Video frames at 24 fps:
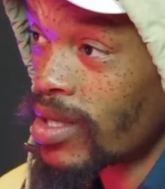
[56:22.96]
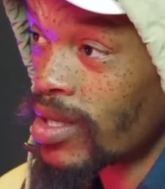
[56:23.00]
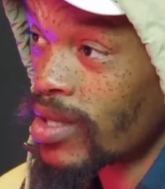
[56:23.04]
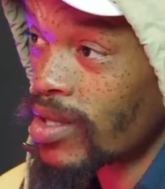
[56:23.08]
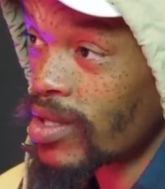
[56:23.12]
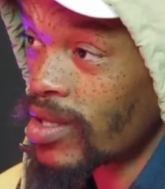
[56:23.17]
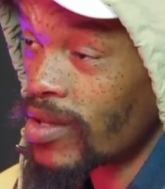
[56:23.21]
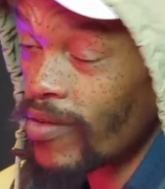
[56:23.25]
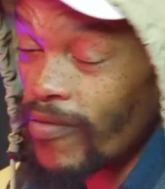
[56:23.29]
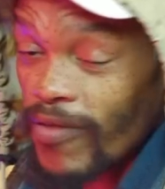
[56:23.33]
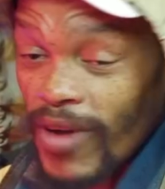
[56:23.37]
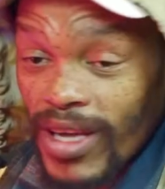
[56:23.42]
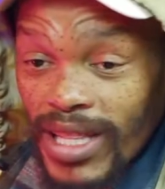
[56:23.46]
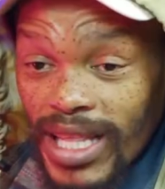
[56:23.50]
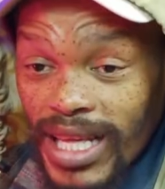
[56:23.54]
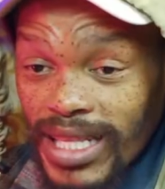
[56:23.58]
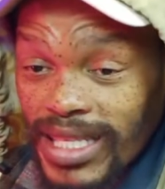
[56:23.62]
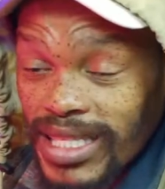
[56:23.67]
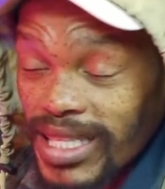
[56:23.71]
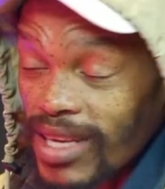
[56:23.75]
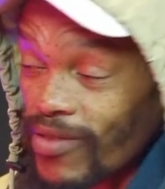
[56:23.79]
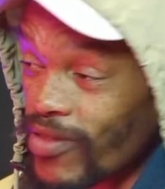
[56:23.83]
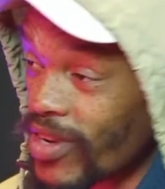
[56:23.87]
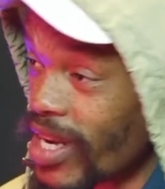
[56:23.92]
The fact that
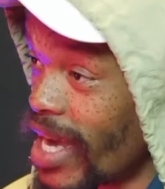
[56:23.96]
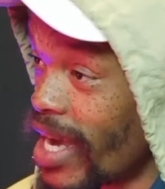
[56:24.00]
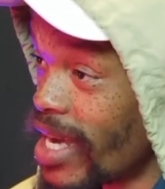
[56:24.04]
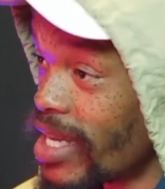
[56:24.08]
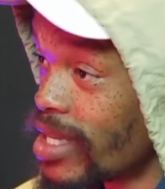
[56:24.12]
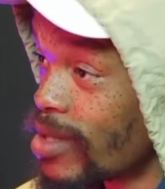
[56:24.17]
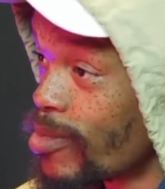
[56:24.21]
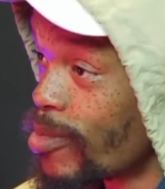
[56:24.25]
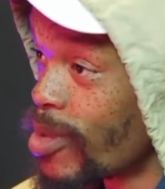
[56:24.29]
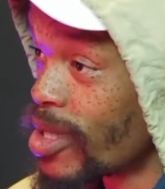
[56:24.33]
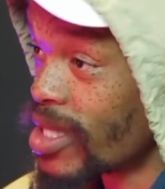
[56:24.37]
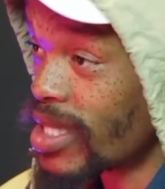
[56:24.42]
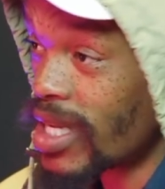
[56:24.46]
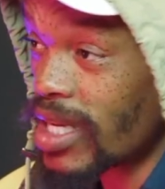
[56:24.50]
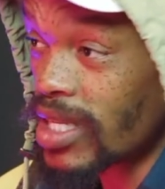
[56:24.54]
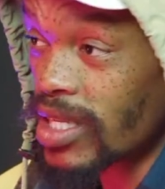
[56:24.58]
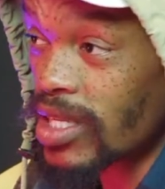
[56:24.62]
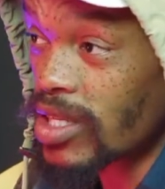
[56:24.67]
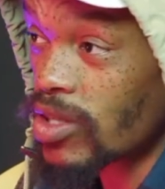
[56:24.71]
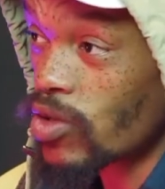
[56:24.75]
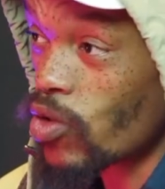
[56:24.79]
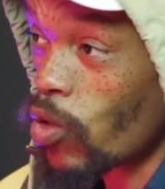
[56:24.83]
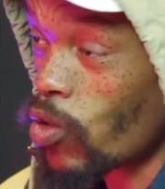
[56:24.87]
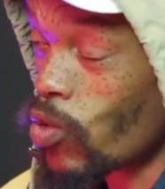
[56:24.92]

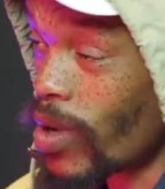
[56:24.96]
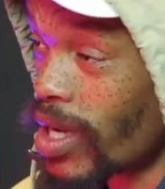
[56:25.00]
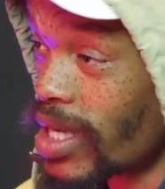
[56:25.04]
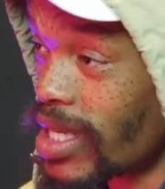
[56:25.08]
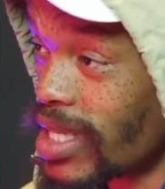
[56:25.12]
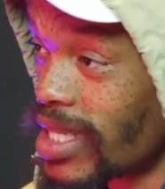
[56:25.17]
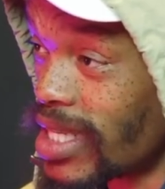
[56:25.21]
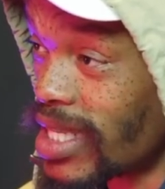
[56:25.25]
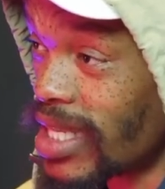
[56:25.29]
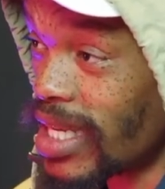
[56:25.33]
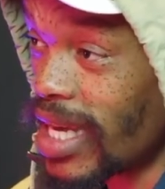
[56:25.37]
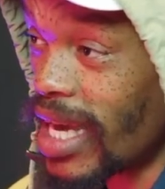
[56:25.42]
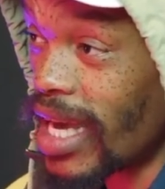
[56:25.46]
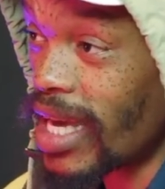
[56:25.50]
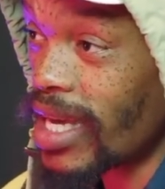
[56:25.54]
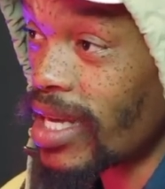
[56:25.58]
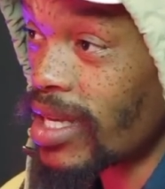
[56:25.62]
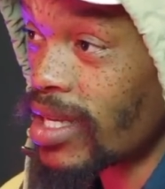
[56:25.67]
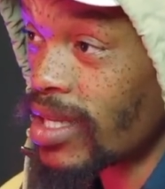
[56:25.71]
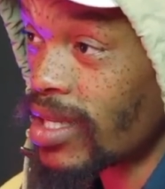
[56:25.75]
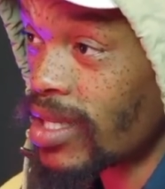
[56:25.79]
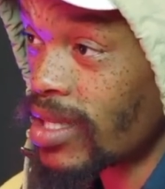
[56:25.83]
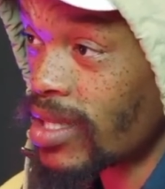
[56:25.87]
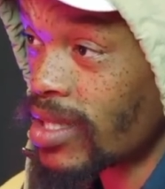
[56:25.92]
78% don't want DA,
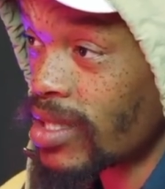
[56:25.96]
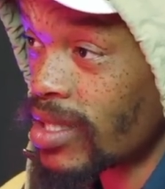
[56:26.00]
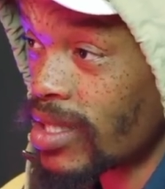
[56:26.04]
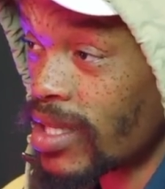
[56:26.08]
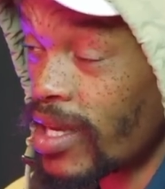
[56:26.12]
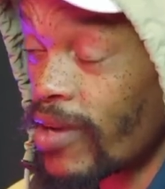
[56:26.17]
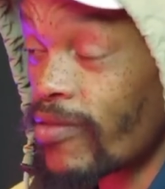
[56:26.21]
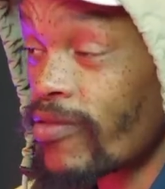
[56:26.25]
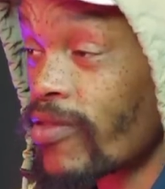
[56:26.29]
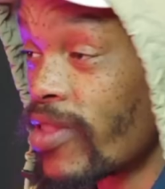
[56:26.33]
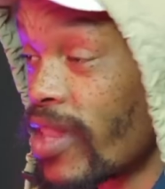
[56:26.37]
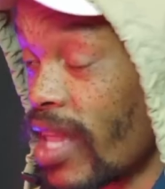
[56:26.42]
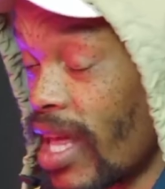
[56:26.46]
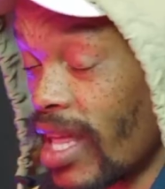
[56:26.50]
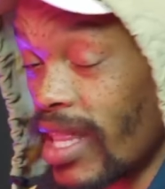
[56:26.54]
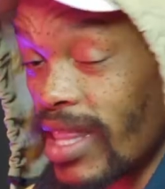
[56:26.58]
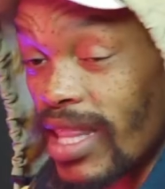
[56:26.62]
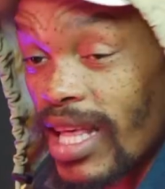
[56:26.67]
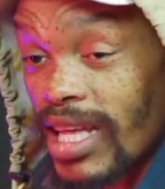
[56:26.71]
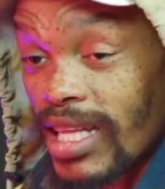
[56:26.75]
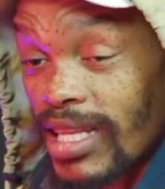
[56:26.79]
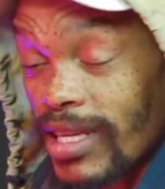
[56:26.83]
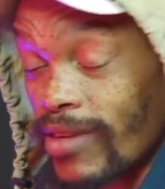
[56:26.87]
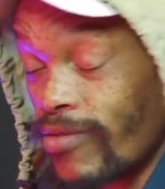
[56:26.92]
if
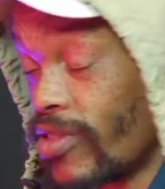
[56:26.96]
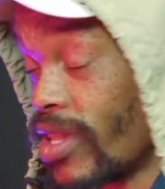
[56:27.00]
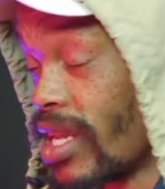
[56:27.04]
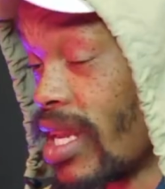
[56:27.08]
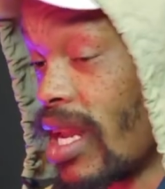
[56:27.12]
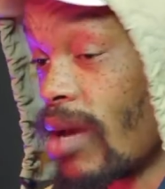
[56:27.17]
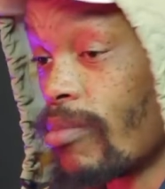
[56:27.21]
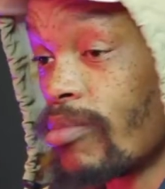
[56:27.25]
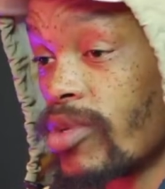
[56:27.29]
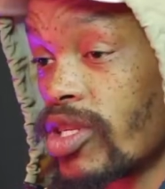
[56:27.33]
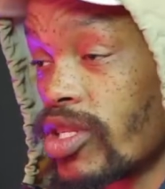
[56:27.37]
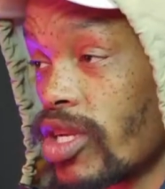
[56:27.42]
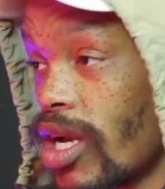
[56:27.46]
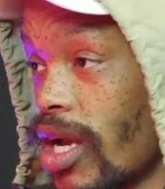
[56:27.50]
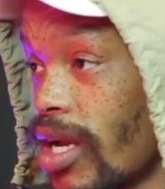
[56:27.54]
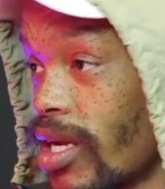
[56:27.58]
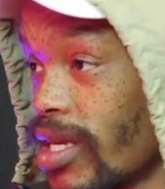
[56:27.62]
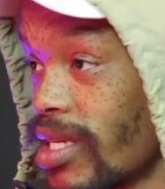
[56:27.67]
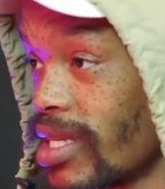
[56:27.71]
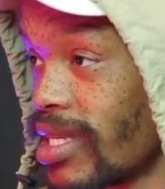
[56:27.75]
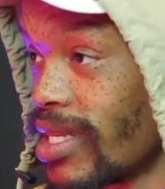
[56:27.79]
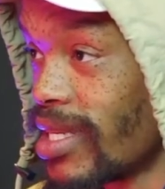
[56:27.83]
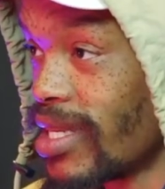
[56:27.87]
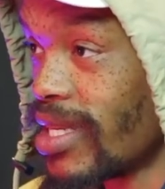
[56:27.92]
the numbers are
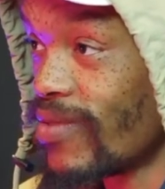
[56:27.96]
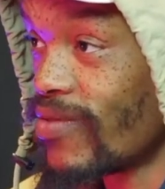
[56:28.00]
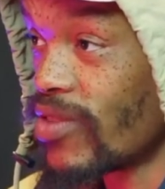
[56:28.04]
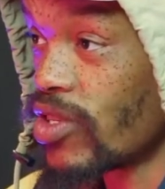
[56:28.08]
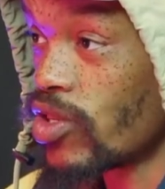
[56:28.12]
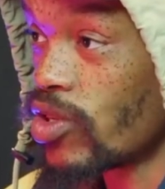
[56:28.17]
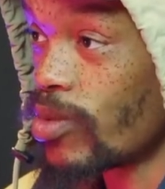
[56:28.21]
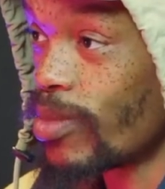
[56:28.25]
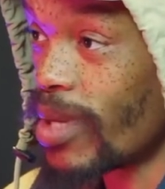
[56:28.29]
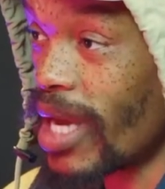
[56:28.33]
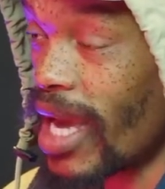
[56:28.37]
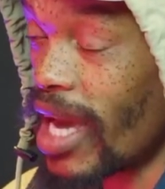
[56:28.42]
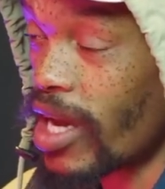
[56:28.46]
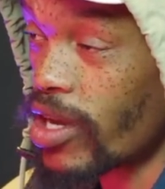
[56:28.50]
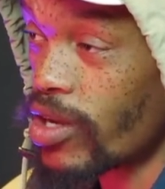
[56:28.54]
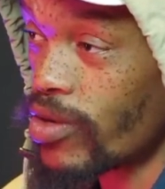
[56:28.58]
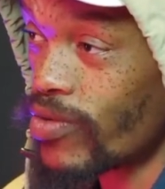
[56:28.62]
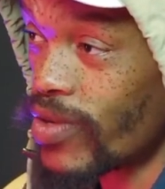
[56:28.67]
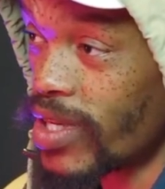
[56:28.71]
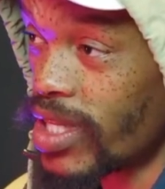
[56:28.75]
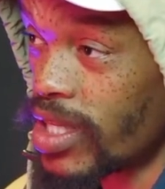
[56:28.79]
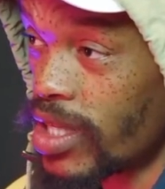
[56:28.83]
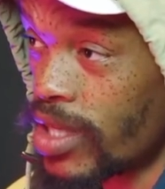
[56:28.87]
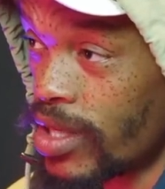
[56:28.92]
even to be
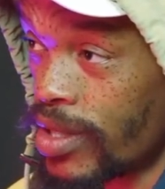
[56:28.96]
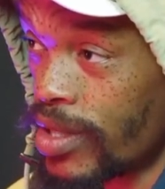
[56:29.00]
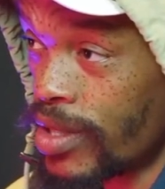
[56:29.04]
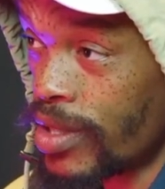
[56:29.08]
accurate,